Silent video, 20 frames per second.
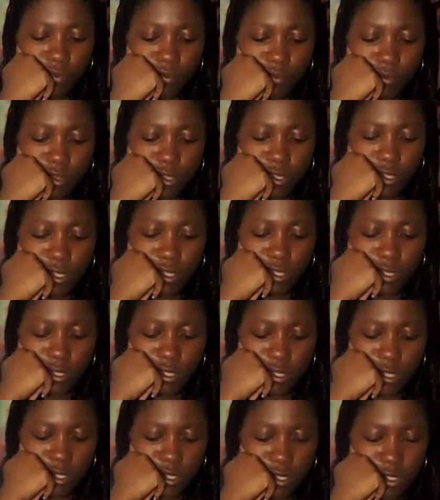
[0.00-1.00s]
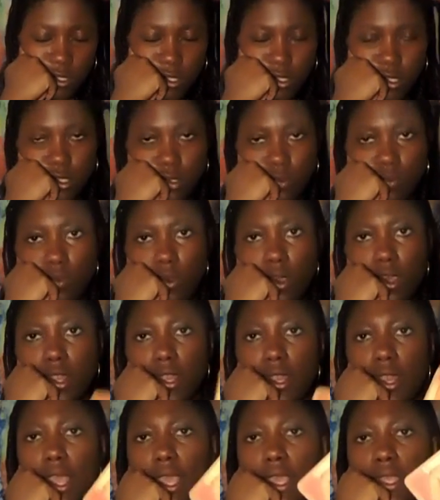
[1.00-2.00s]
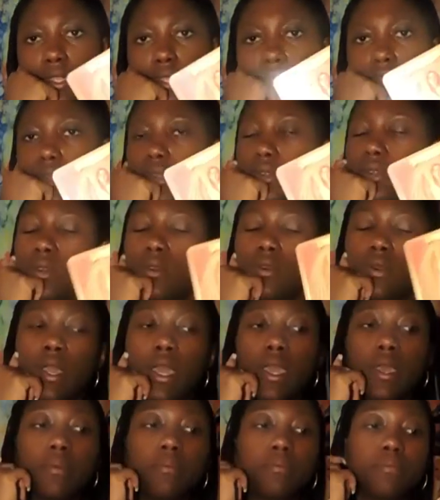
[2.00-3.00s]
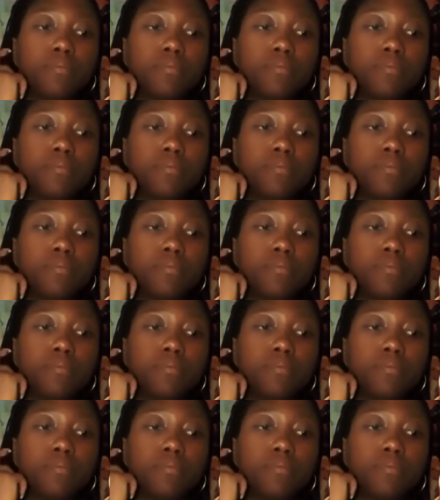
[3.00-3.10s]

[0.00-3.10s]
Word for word: 3, 6, 1, and 8, okay?